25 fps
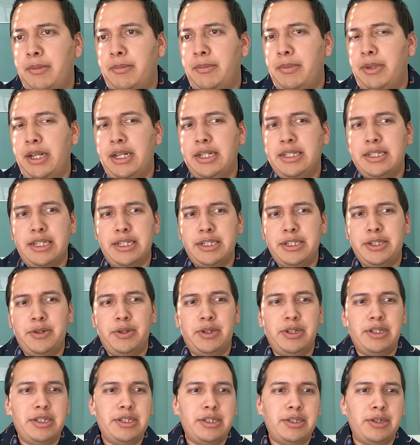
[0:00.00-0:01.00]
And it says
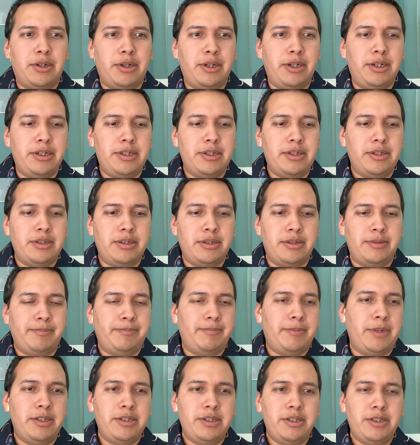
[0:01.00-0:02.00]
here it starts
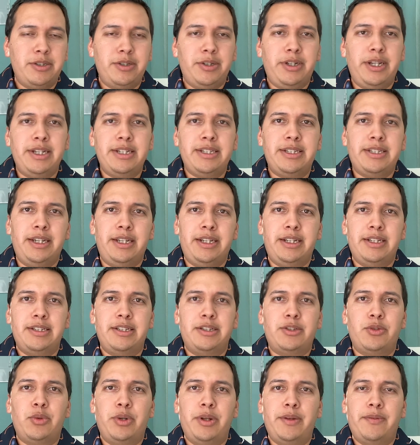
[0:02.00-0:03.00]
on today's date is
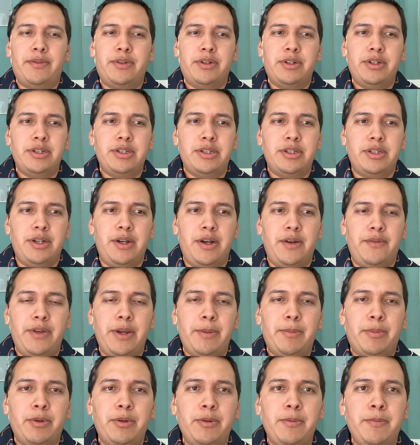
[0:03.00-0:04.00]
the 21st of
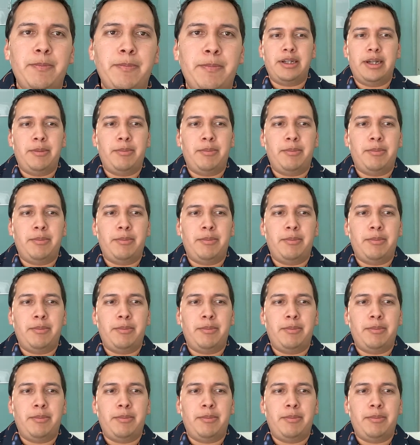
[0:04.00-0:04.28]
April.